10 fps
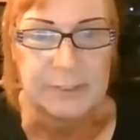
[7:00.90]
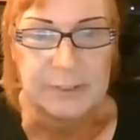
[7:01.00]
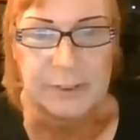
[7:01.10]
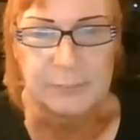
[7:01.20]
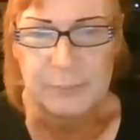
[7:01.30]

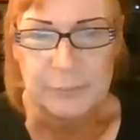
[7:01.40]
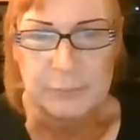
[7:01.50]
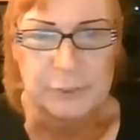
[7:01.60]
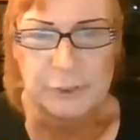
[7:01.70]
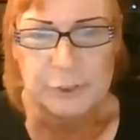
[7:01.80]
I
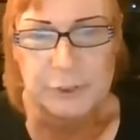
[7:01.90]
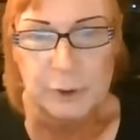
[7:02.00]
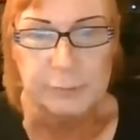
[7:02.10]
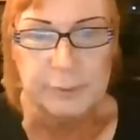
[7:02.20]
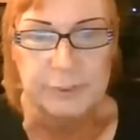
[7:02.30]
felt just
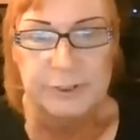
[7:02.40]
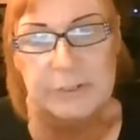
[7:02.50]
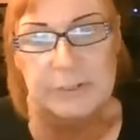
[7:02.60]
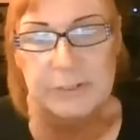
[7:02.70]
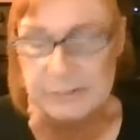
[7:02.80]
nervous.
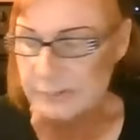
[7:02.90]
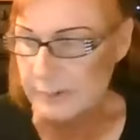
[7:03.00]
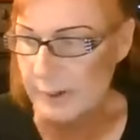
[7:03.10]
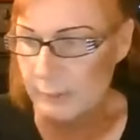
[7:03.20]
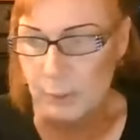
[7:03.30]

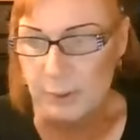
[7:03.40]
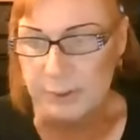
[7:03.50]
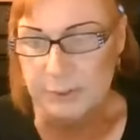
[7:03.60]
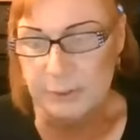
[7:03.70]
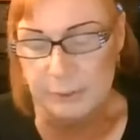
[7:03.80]
Now I walk
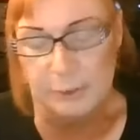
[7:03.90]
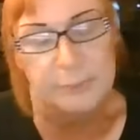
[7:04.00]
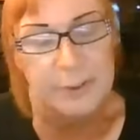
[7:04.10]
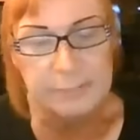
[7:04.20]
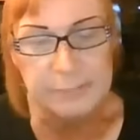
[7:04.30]
into the room,
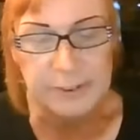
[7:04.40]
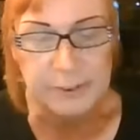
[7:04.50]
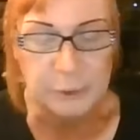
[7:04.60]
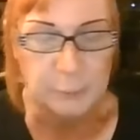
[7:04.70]
yeah, I get some